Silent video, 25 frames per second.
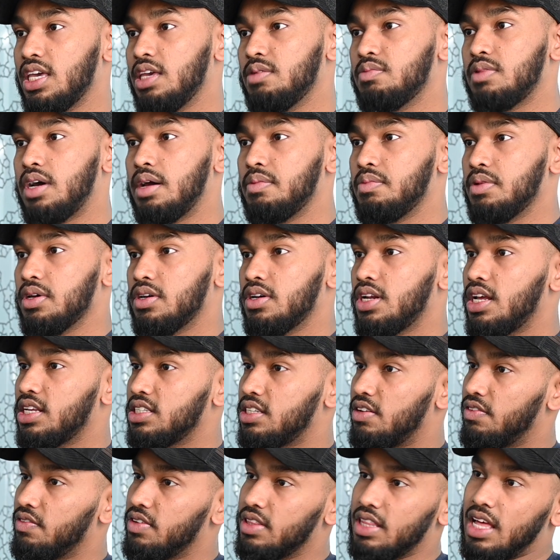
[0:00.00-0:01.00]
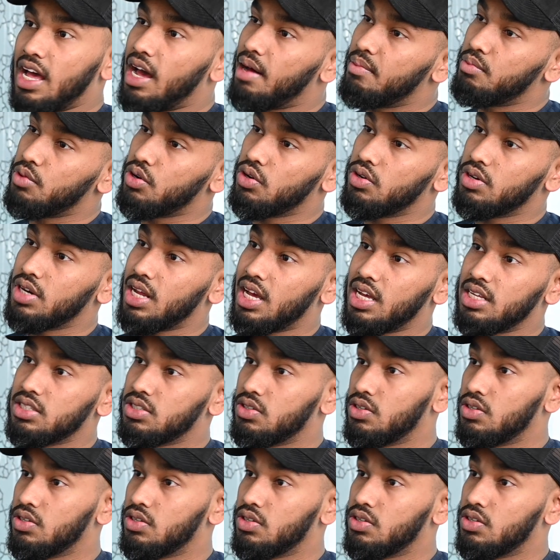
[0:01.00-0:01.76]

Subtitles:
He might be good at something that I'm not good at.